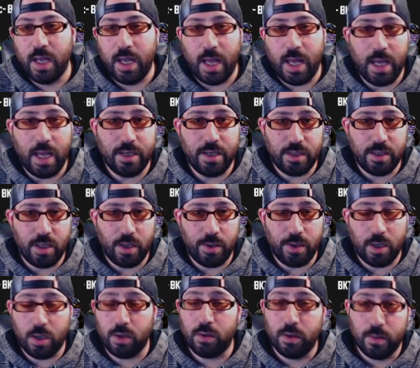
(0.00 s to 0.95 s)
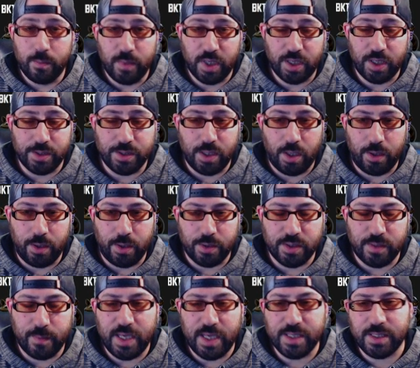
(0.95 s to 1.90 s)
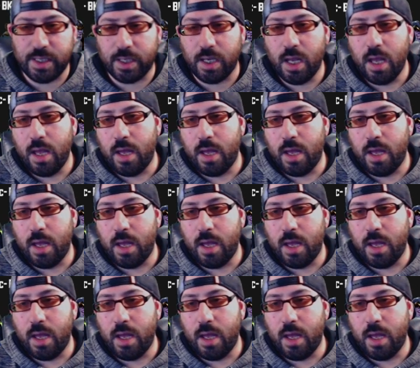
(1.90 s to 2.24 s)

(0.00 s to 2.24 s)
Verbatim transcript: and Yo-Yo, because Yo-Yo's amazing.